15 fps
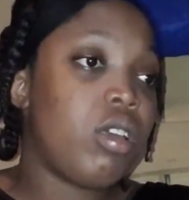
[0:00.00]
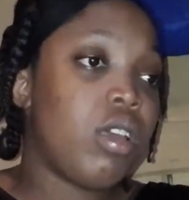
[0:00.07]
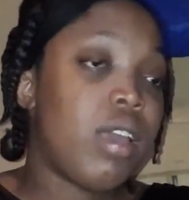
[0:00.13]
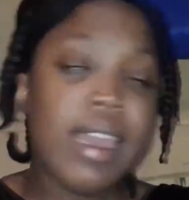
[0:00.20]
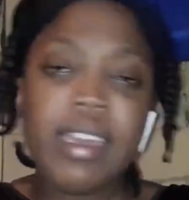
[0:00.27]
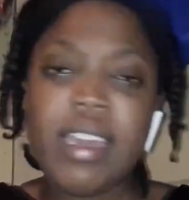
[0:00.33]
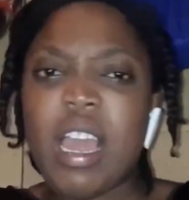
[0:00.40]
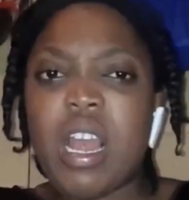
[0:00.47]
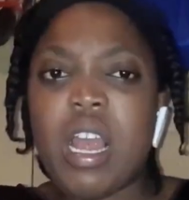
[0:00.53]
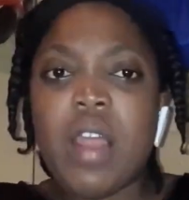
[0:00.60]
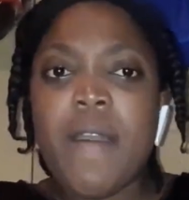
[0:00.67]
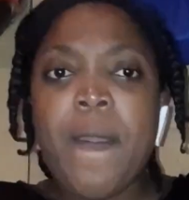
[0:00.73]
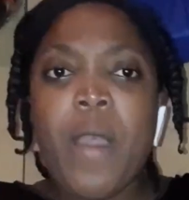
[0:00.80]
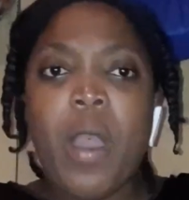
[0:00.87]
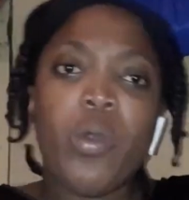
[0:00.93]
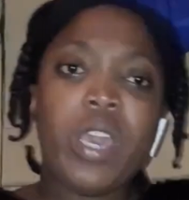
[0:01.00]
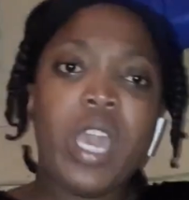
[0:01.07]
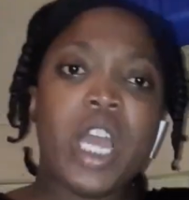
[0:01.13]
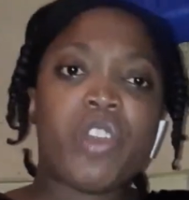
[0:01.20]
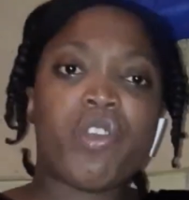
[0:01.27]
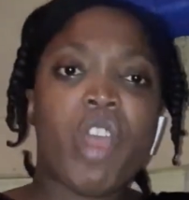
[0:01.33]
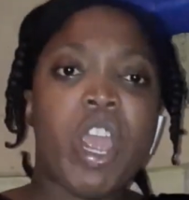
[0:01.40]
hey girl, how
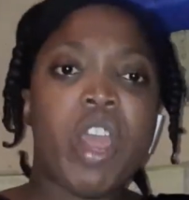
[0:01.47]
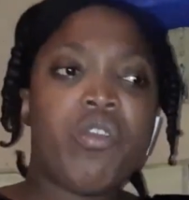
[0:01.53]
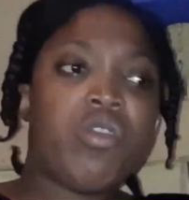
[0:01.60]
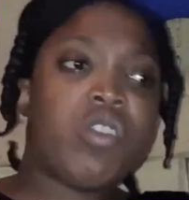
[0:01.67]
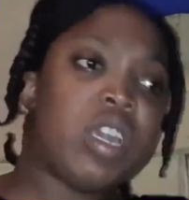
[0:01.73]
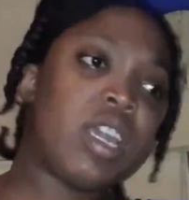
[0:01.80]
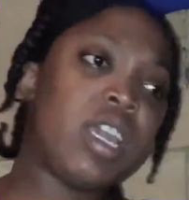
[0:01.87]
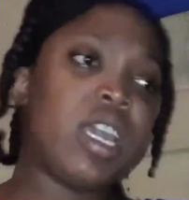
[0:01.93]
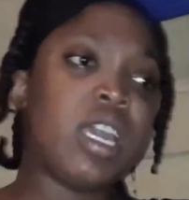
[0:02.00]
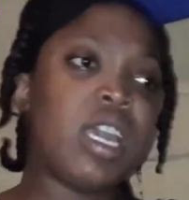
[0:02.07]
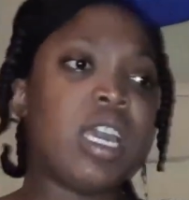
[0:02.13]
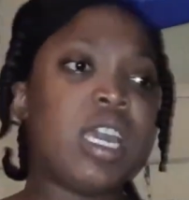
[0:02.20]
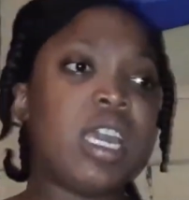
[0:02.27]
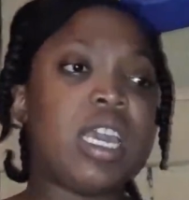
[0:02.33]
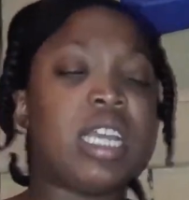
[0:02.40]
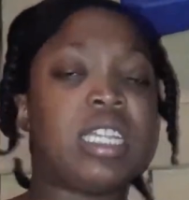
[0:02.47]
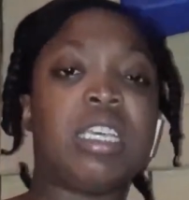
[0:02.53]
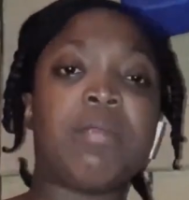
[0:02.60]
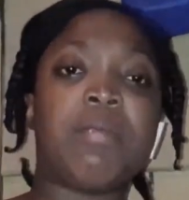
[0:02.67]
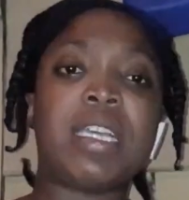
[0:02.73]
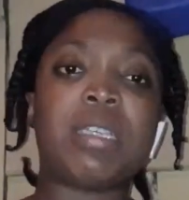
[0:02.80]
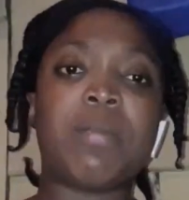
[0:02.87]
you try to, eh? You
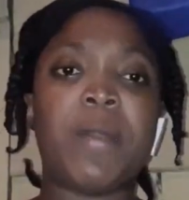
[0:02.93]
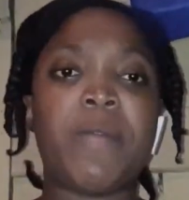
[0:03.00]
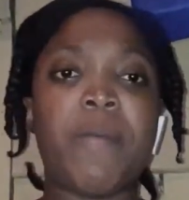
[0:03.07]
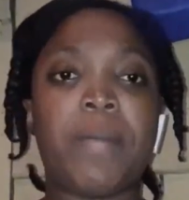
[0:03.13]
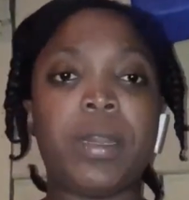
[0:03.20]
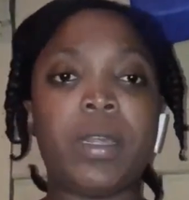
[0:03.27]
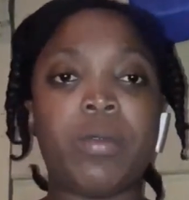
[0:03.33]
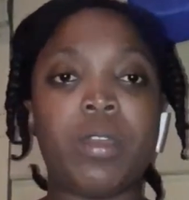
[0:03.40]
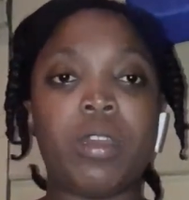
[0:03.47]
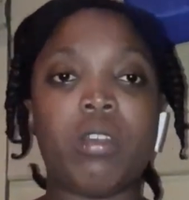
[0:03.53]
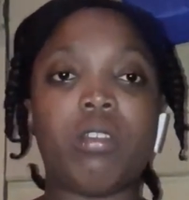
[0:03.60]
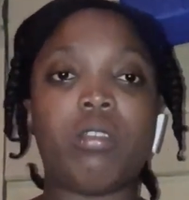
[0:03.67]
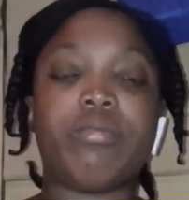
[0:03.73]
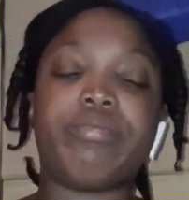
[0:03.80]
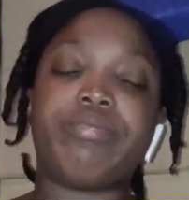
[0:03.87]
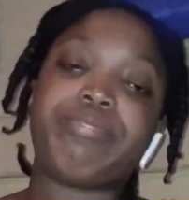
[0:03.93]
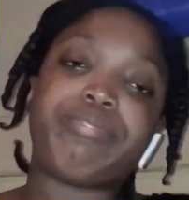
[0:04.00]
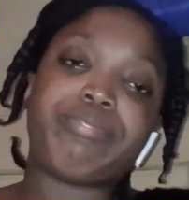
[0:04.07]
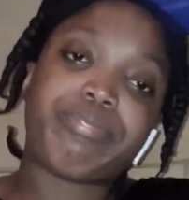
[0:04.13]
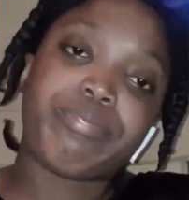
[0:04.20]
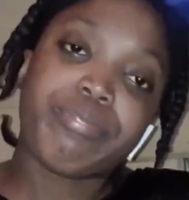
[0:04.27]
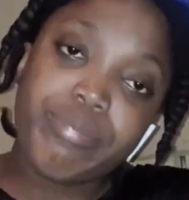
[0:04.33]
think me have somebody to play with?
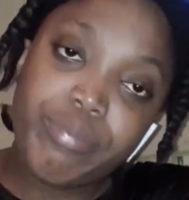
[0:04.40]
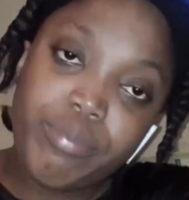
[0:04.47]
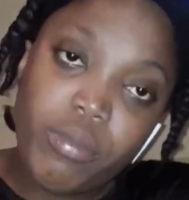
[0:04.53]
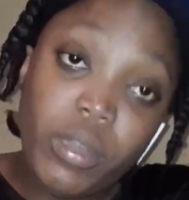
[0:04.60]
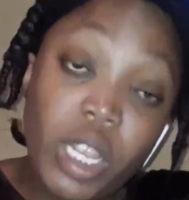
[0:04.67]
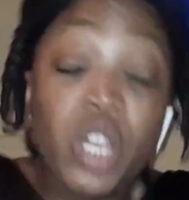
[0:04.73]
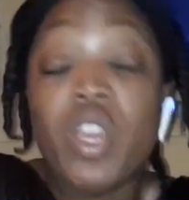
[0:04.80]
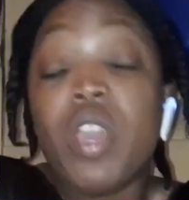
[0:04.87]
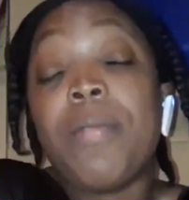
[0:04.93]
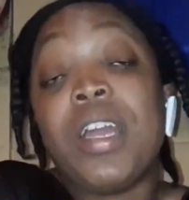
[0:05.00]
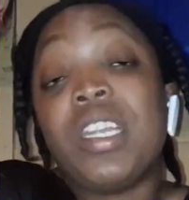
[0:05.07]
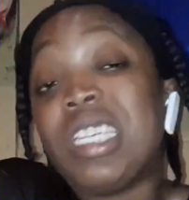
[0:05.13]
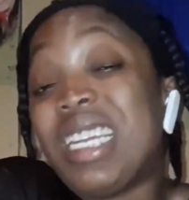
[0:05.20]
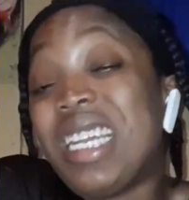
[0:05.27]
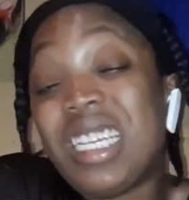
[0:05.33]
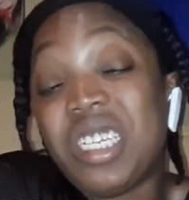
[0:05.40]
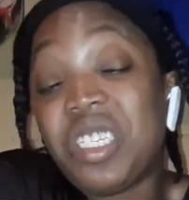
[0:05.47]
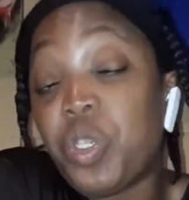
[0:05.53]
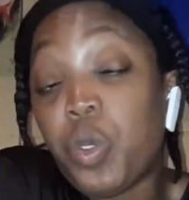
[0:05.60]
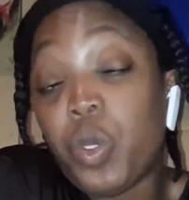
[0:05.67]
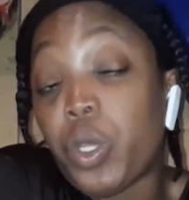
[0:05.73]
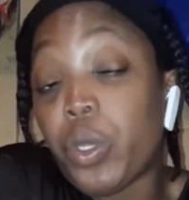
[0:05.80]
Now imagine little
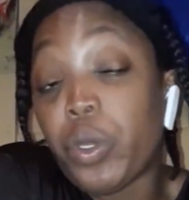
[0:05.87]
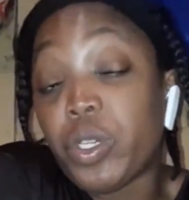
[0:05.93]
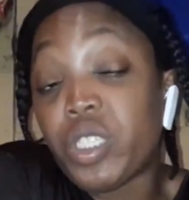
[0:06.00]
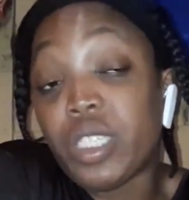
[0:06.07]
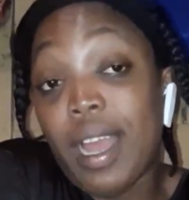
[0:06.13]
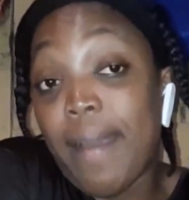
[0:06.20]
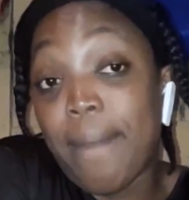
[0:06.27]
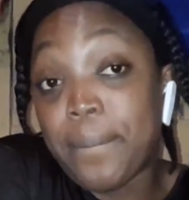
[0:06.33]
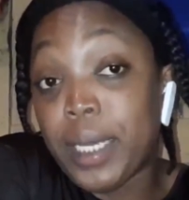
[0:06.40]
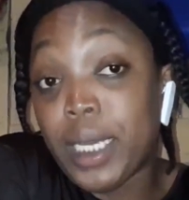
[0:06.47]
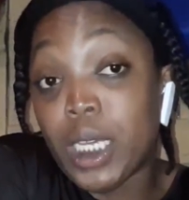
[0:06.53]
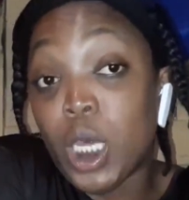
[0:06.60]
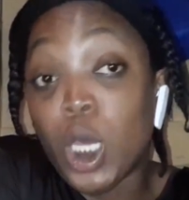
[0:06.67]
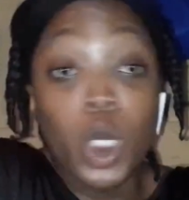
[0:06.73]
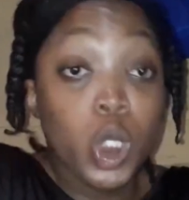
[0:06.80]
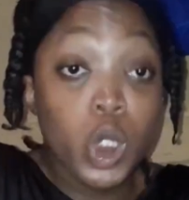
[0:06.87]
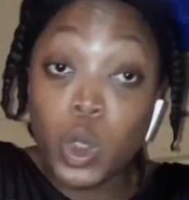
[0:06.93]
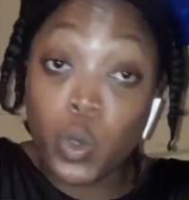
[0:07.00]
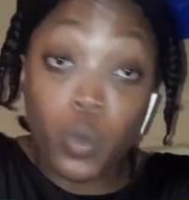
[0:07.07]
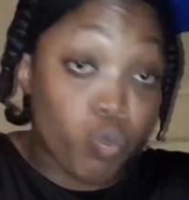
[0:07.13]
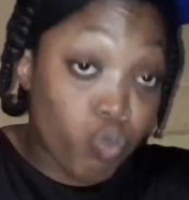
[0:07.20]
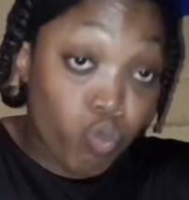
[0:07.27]
tuku shot me
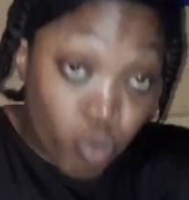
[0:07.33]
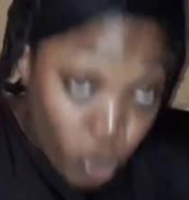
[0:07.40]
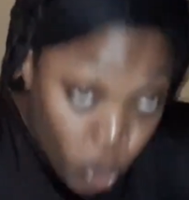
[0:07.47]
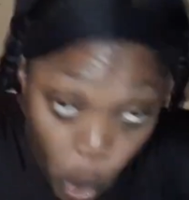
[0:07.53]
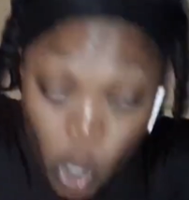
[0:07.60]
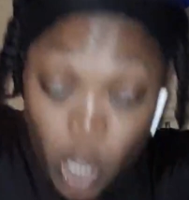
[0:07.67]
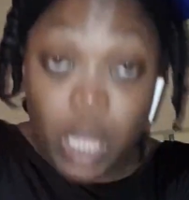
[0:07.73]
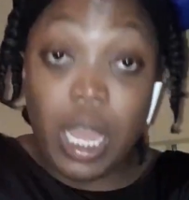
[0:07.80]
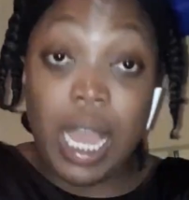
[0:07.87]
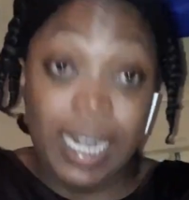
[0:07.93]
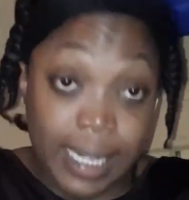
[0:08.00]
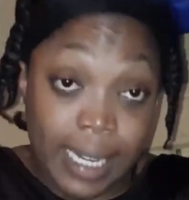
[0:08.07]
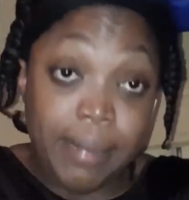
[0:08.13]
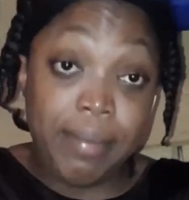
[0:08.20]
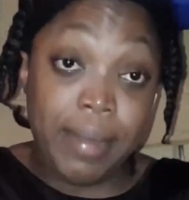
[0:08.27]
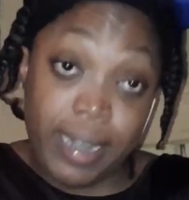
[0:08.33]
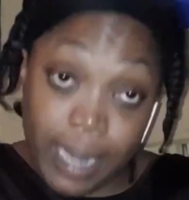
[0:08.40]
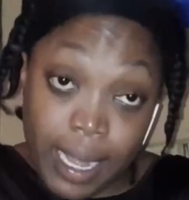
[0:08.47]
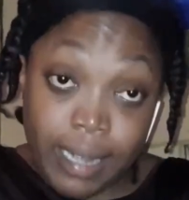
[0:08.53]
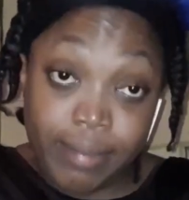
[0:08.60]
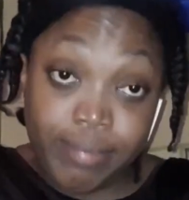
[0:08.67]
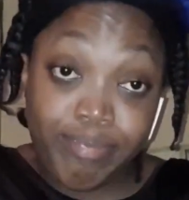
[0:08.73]
stuck under the man
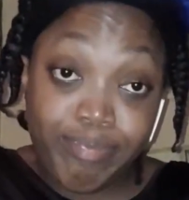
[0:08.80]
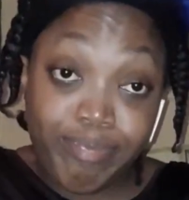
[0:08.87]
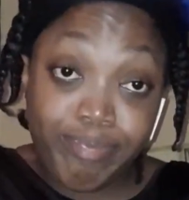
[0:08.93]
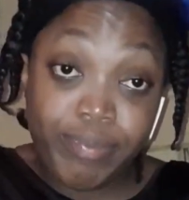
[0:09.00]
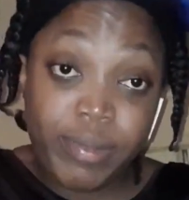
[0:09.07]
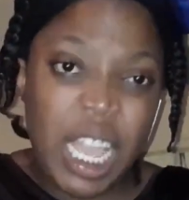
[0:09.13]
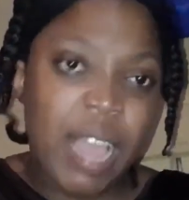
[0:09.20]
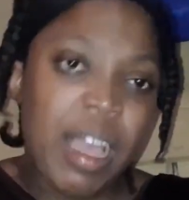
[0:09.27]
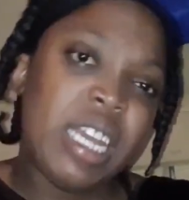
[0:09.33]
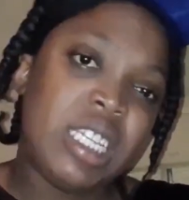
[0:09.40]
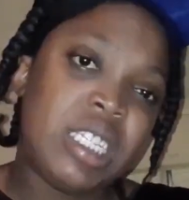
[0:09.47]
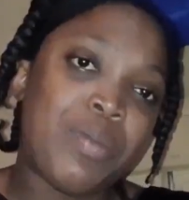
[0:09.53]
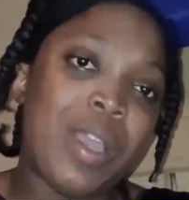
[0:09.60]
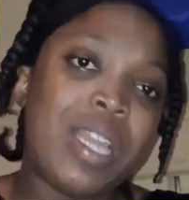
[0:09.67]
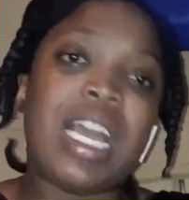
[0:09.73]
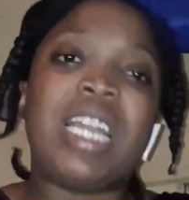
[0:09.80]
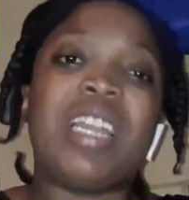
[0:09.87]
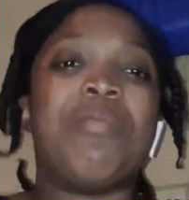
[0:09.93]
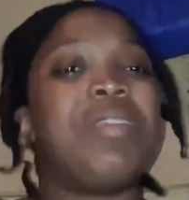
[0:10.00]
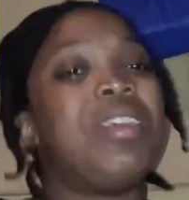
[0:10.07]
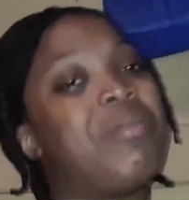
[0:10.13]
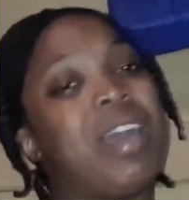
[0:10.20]
and cause at this point
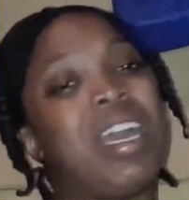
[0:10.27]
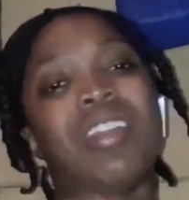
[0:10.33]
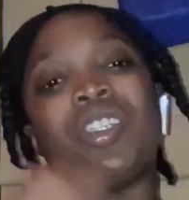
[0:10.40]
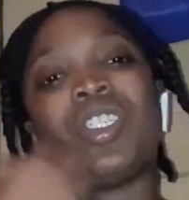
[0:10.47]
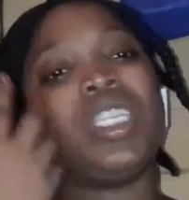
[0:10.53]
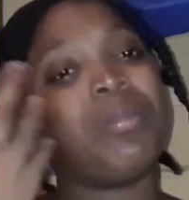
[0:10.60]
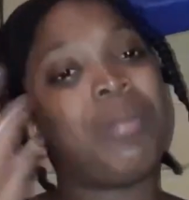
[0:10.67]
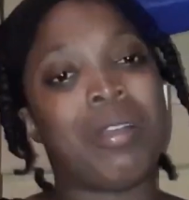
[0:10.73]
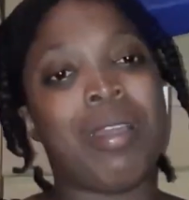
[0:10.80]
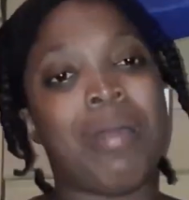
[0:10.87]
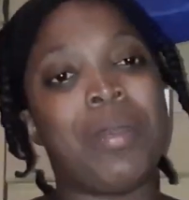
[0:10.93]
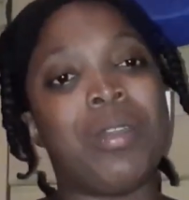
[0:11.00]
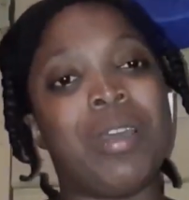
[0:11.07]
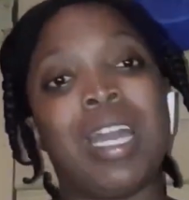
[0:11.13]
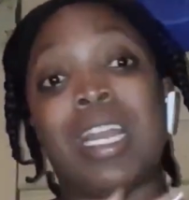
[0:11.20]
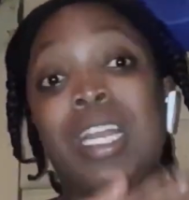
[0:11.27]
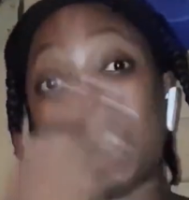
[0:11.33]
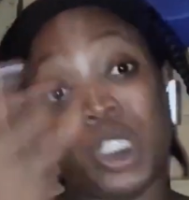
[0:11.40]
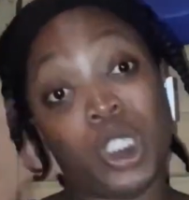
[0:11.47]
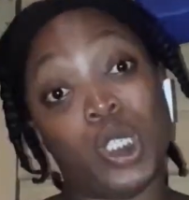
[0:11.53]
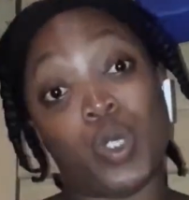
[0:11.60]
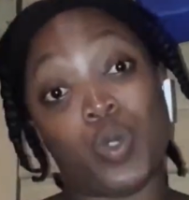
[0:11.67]
Anna me and she my grab no and
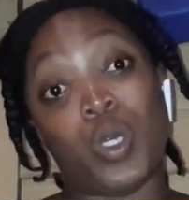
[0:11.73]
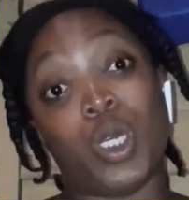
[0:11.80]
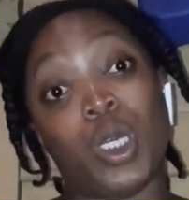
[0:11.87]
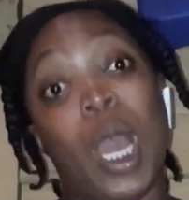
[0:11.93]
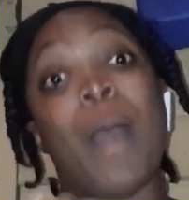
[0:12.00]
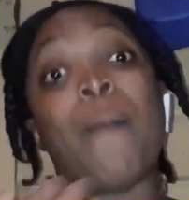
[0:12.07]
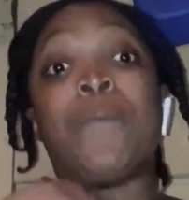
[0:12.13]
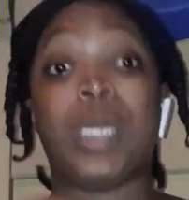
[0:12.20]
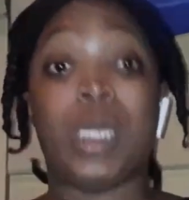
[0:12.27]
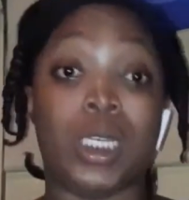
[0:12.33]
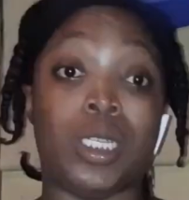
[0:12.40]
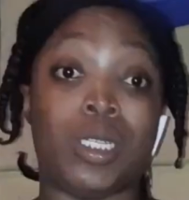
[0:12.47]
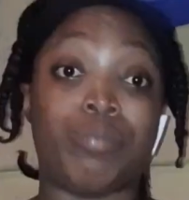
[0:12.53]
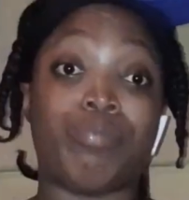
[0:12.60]
she swing and me.